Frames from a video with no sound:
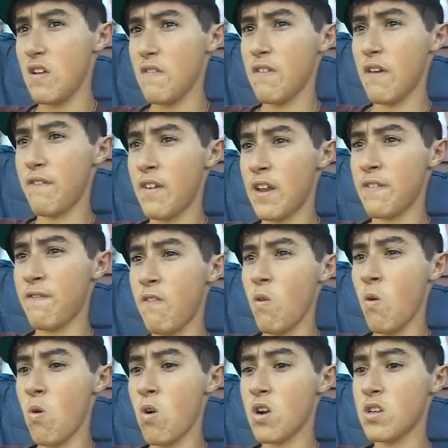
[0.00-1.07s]
if they have nice
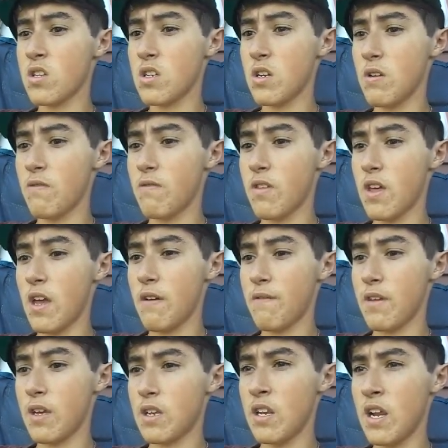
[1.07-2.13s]
floors, if they
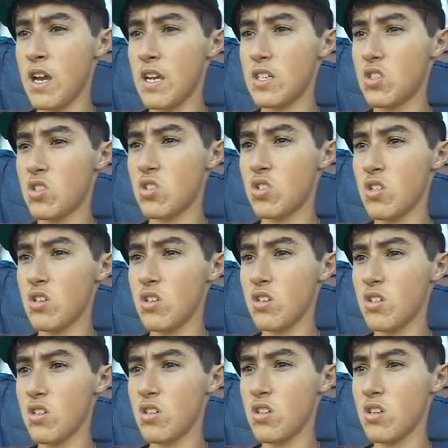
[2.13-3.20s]
have like nice
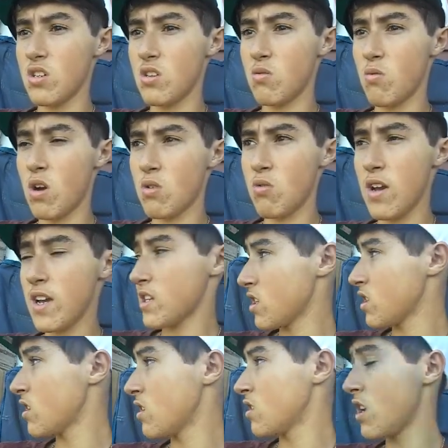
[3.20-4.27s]
walkways,
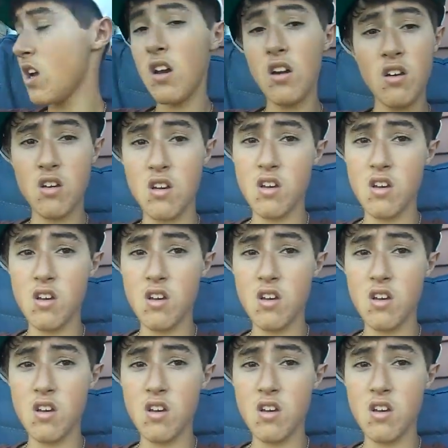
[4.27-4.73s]
then yeah.